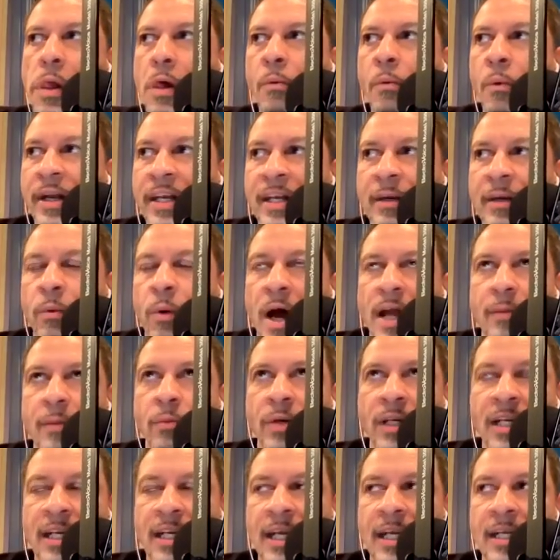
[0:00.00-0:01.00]
when he was
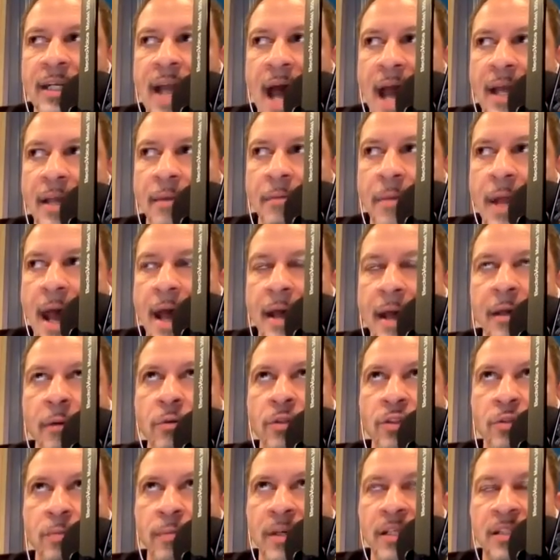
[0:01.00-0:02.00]
when he didn't knock him down. He
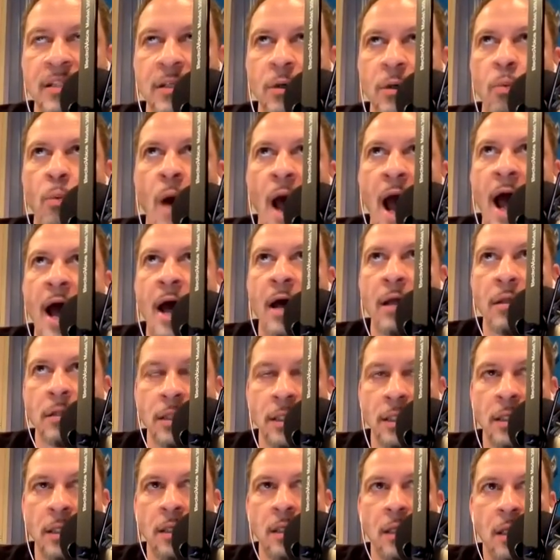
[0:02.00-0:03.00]
was missing
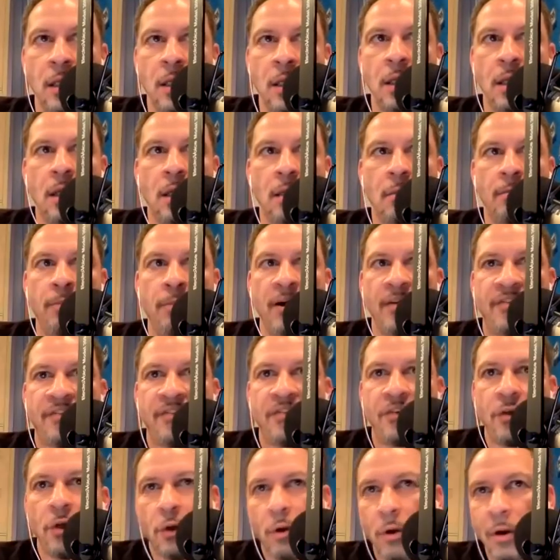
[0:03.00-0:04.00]
wildly, but
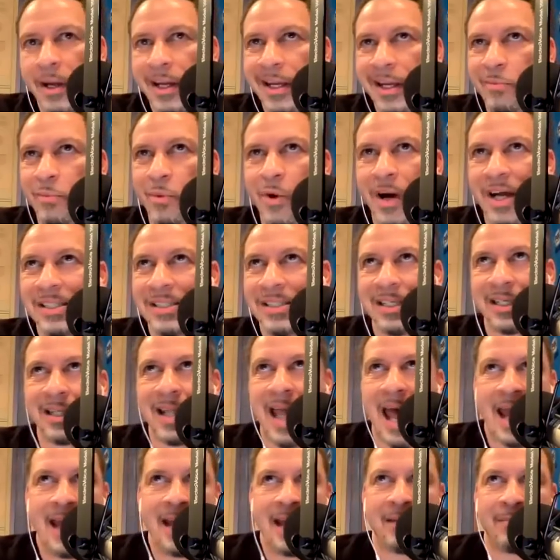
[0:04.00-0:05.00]
Fury wasn't
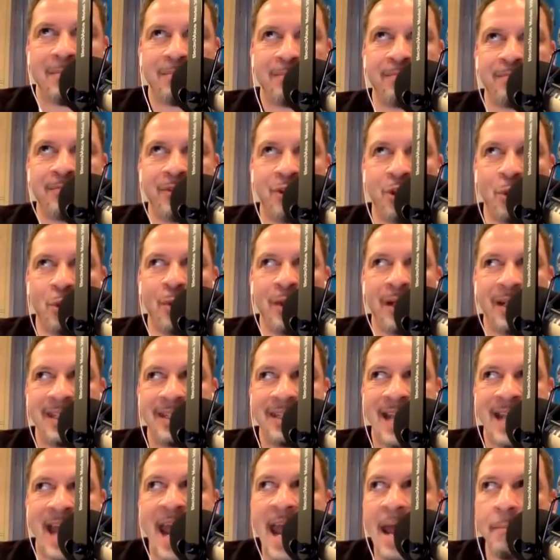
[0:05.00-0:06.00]
like doing
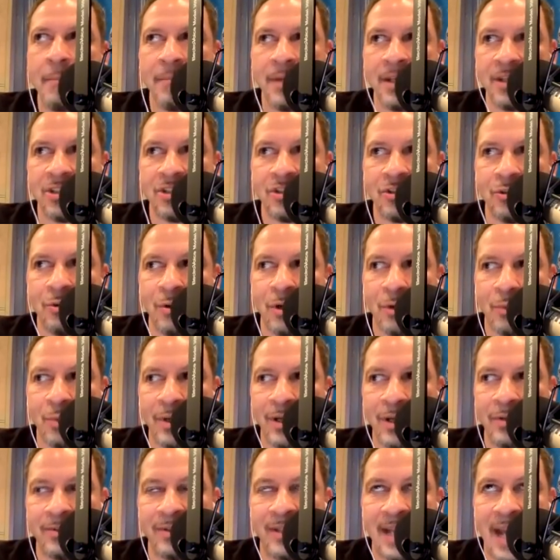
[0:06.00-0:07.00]
damage, doing
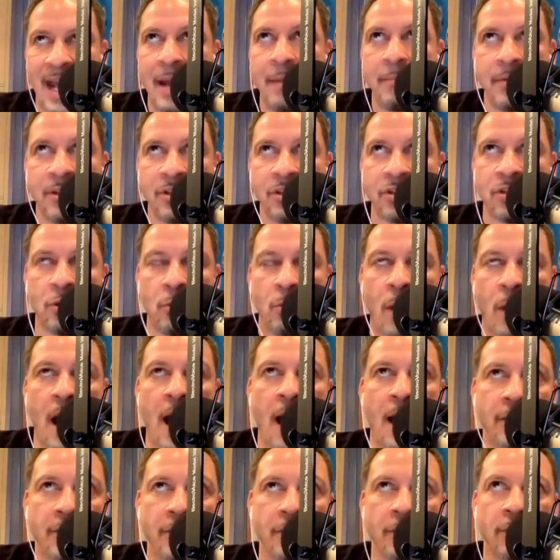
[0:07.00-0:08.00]
real damage to
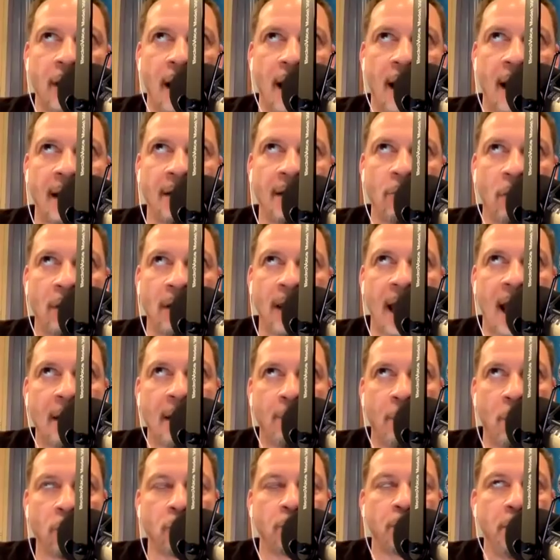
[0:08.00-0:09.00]
Wilder. I, I know a lot.
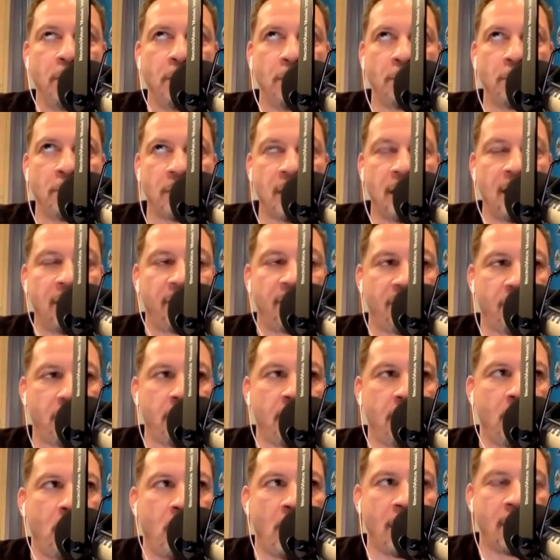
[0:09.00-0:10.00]
Most people think Fury
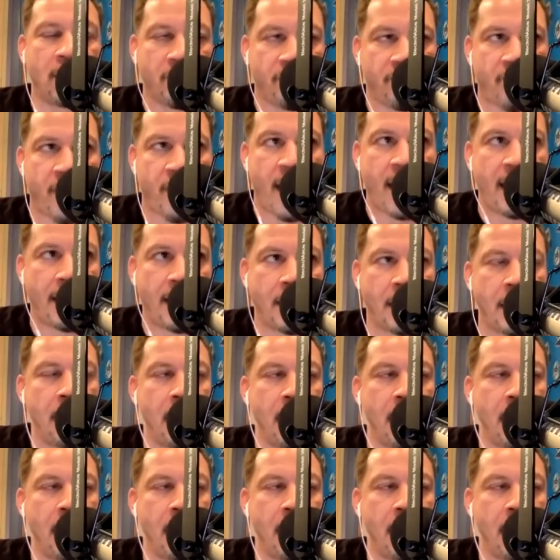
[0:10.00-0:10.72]
won the fight.